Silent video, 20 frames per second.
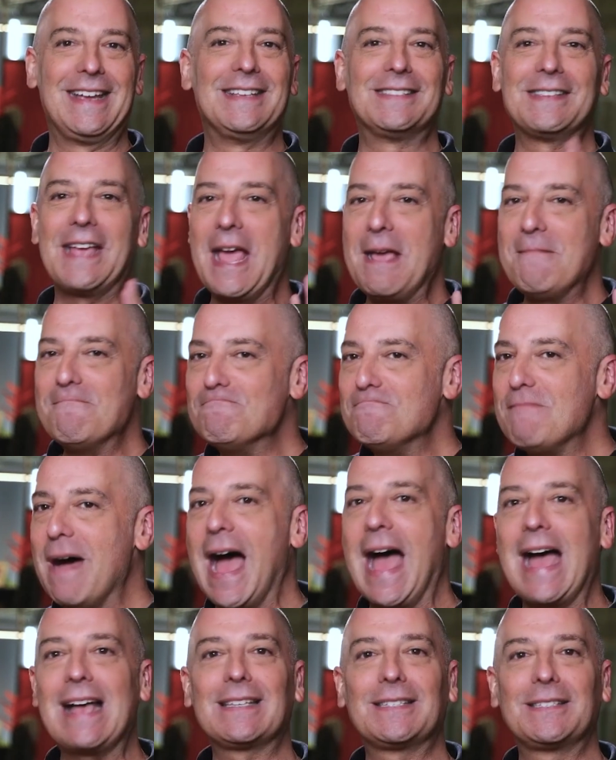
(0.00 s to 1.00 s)
is a
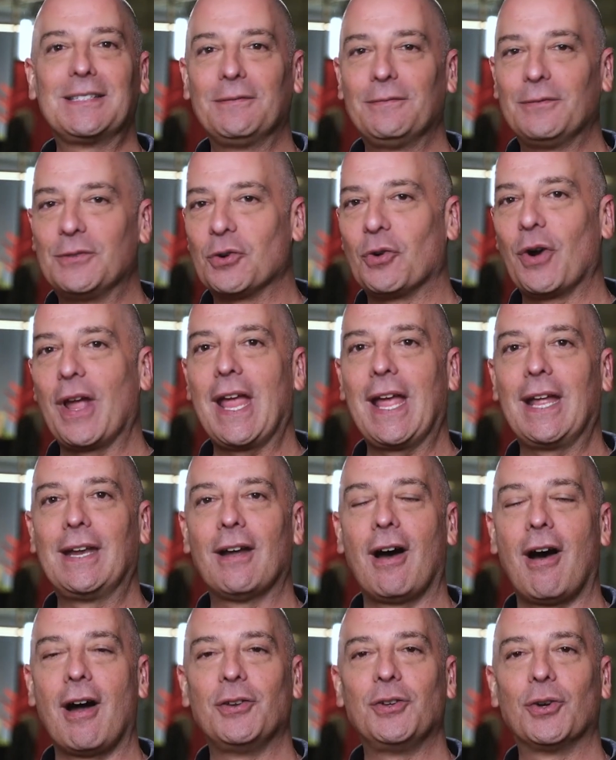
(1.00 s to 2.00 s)
massive
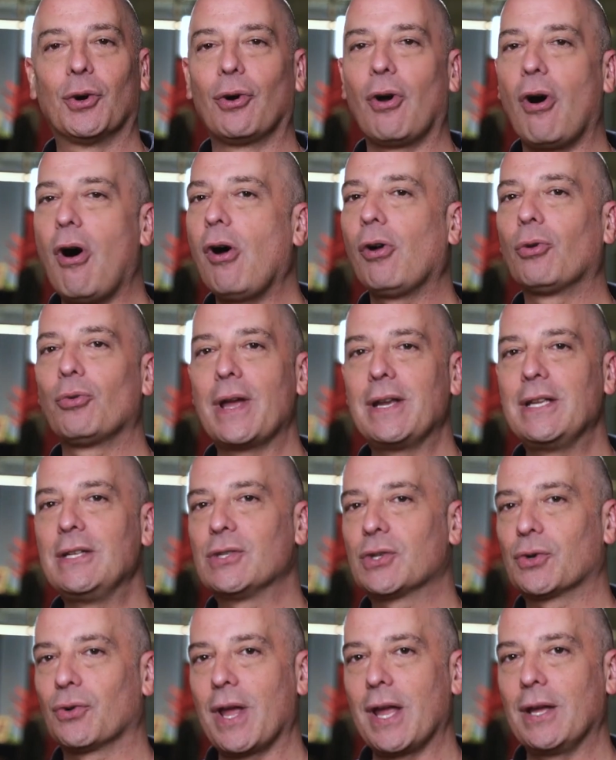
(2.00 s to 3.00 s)
drain on your already
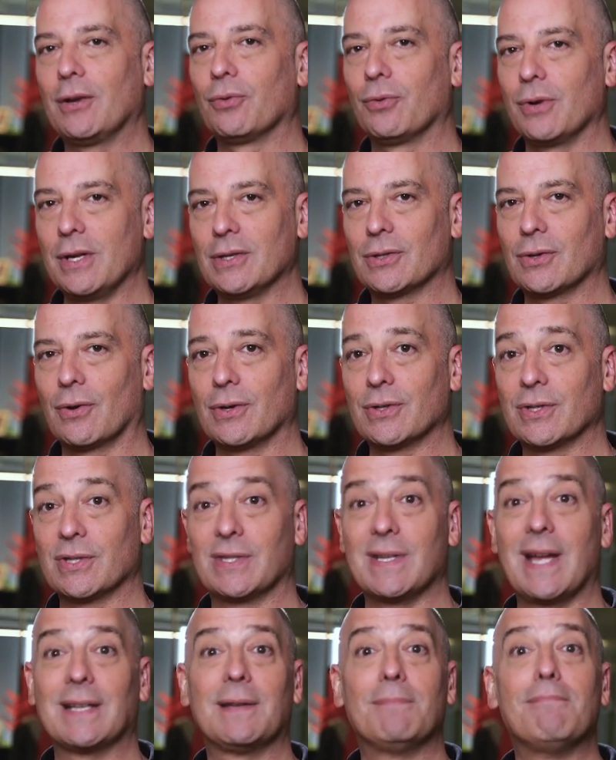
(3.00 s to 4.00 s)
strained
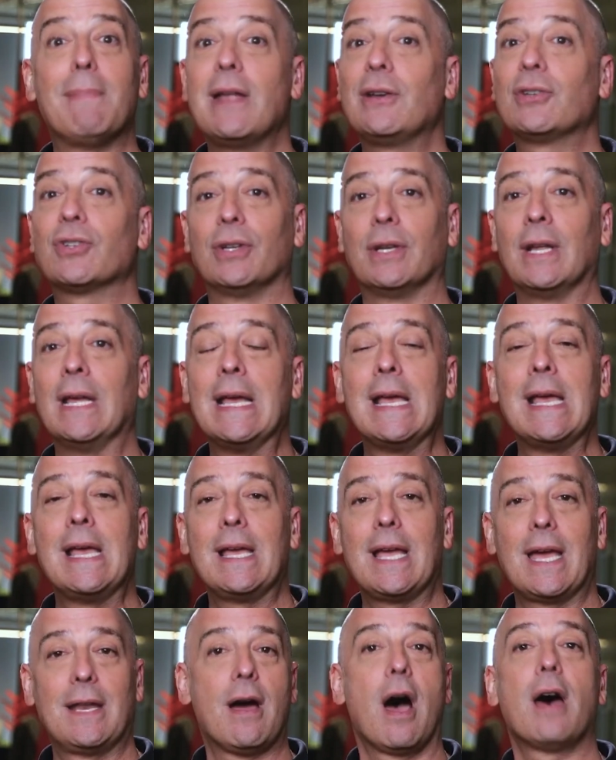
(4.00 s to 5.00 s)
resources, not to mention
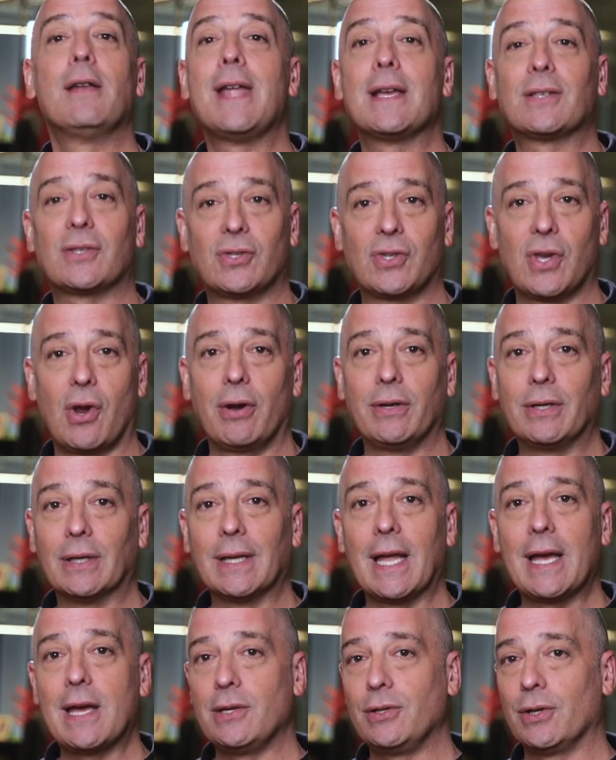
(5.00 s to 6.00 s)
an unnecessary
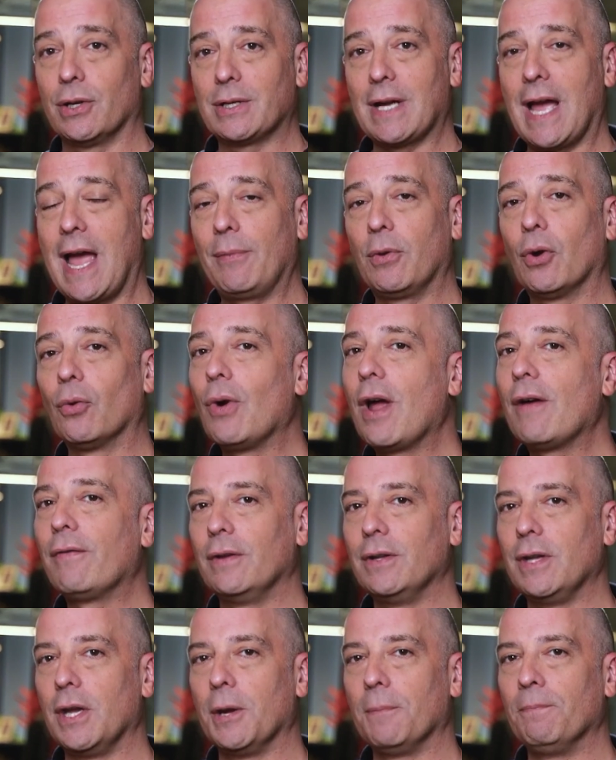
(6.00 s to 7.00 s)
delay in your time to
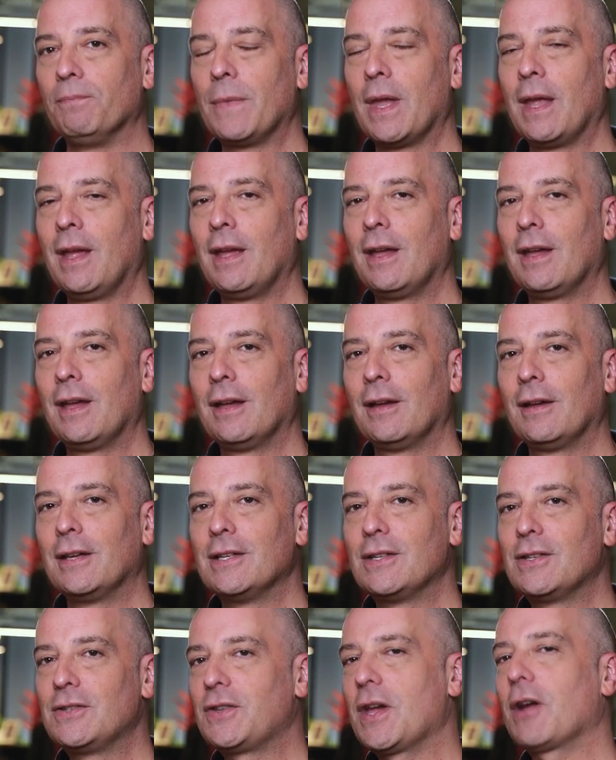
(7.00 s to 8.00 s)
revenue.
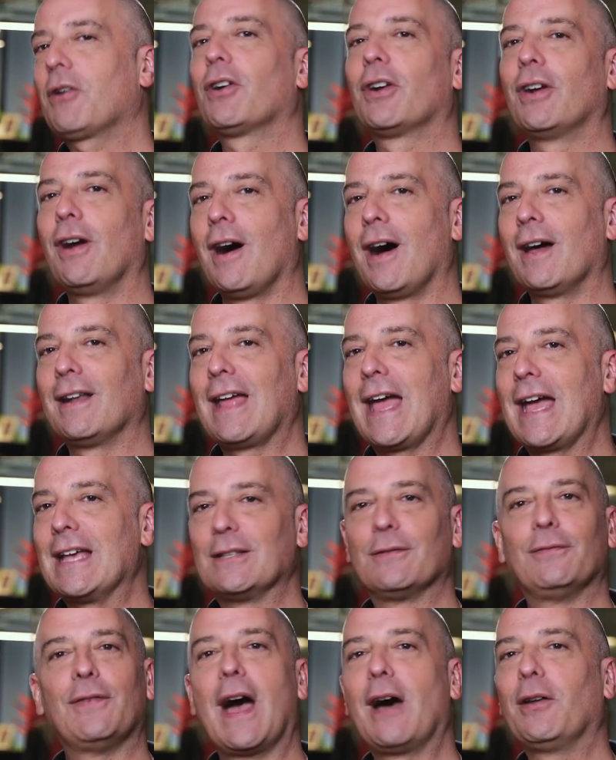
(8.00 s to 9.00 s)
Saragon
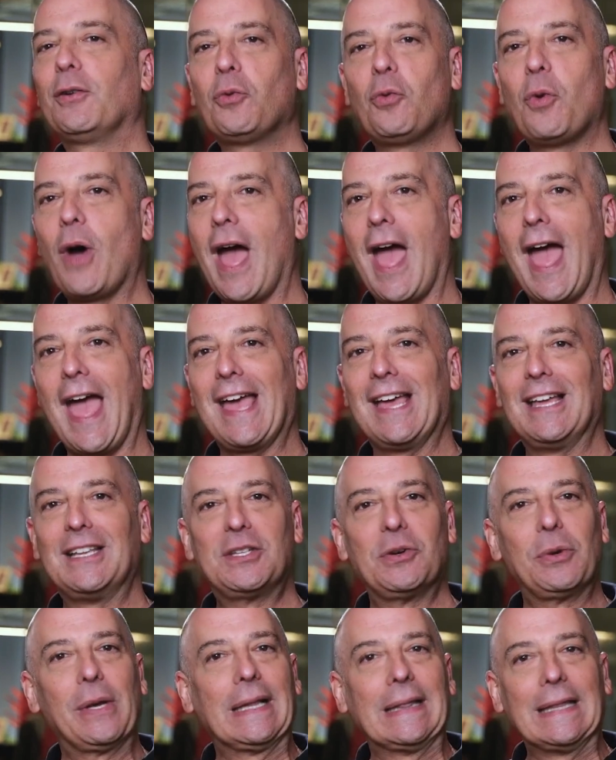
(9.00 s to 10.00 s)
has found a way
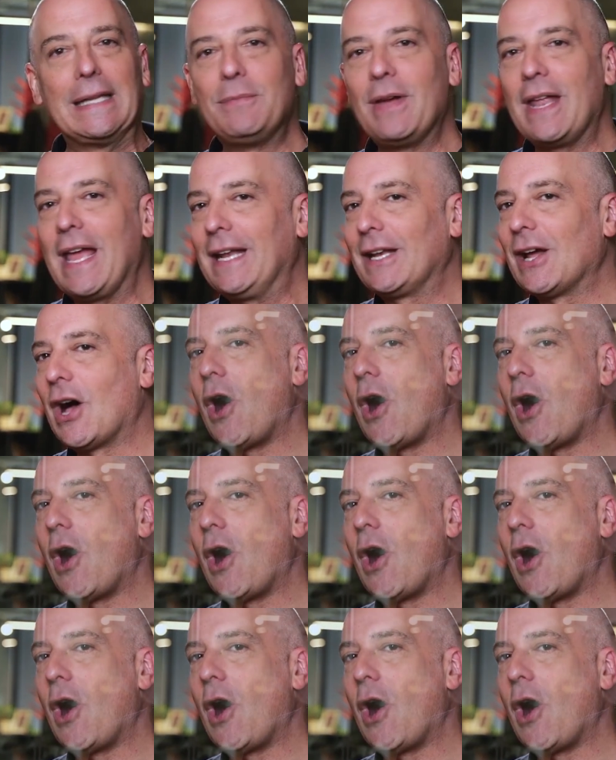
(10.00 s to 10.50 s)
to eliminate